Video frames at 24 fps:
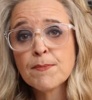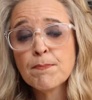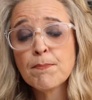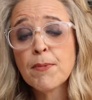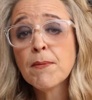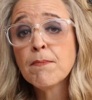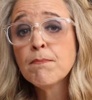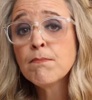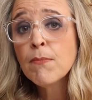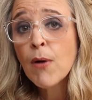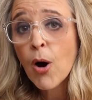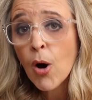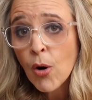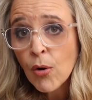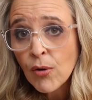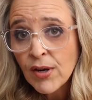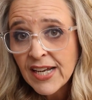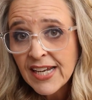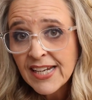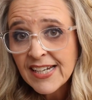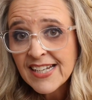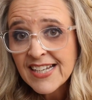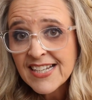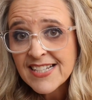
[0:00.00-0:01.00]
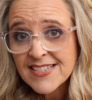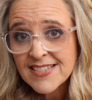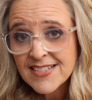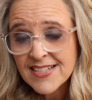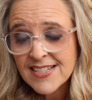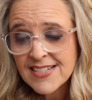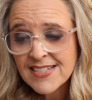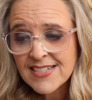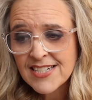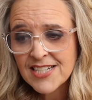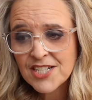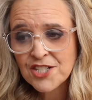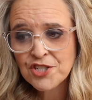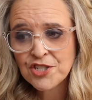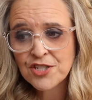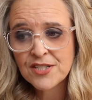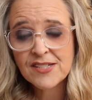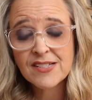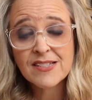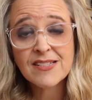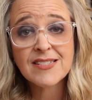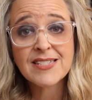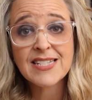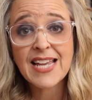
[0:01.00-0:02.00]
bemoaning his
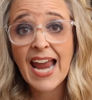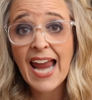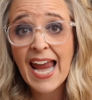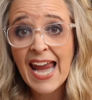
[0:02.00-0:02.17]
conditions